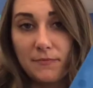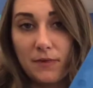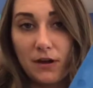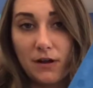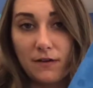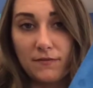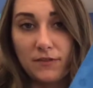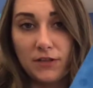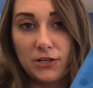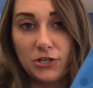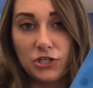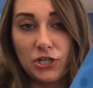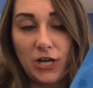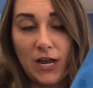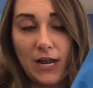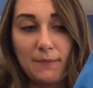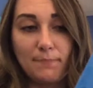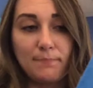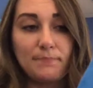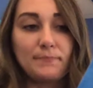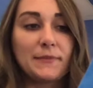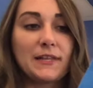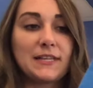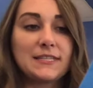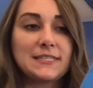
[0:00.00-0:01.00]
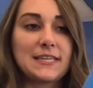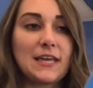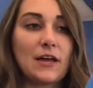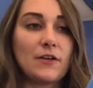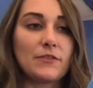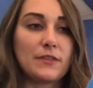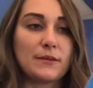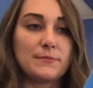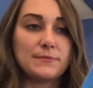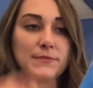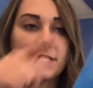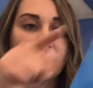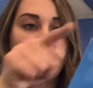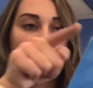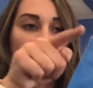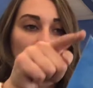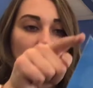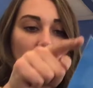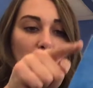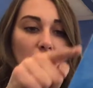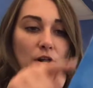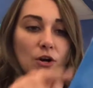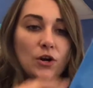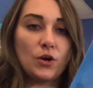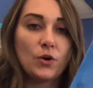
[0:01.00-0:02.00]
of the shape. Let's count them
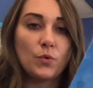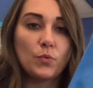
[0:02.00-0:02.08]
together.